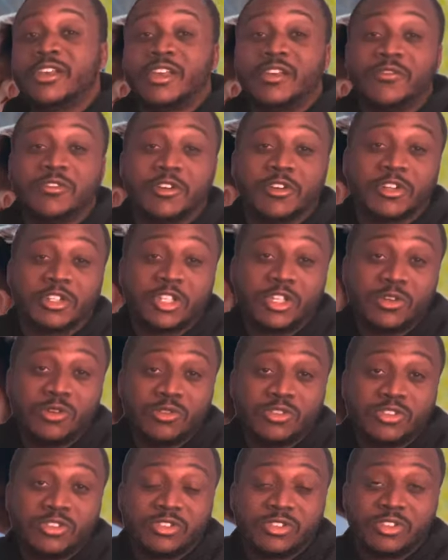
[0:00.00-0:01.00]
if you're
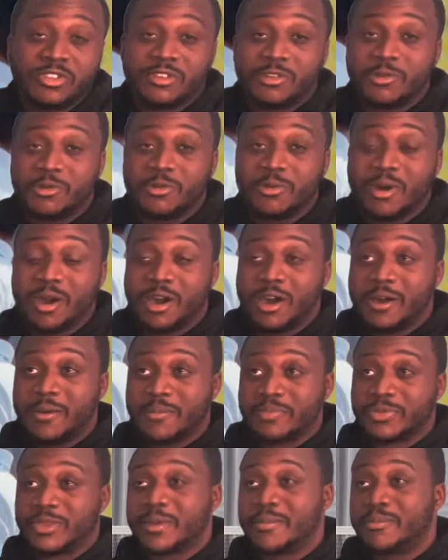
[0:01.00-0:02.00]
used
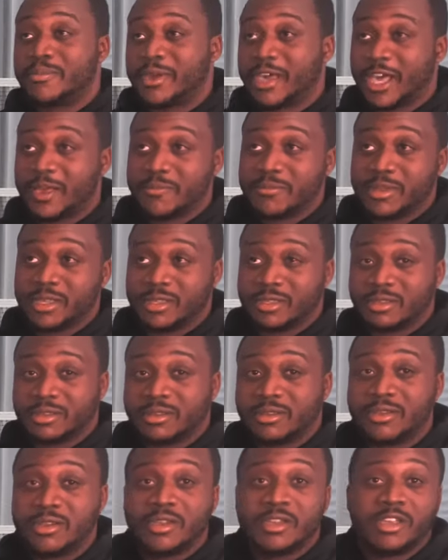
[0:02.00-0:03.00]
to
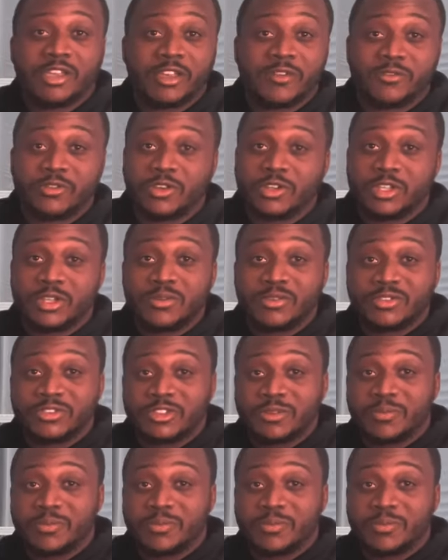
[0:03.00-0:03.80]
badminton, if you're used